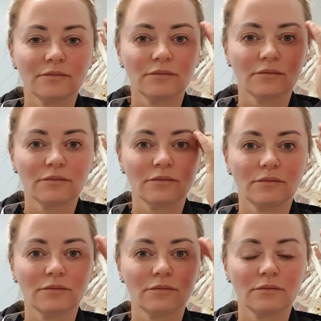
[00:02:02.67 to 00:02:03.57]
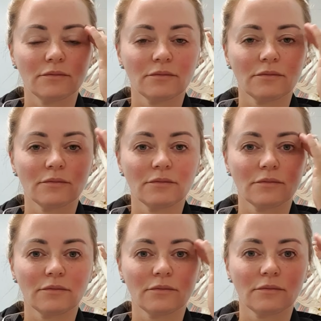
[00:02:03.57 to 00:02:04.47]

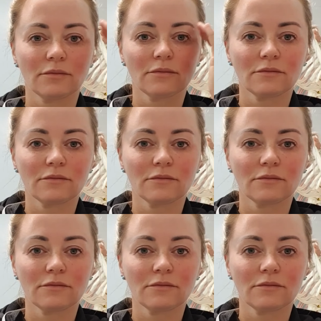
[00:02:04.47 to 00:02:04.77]
Nothing is said.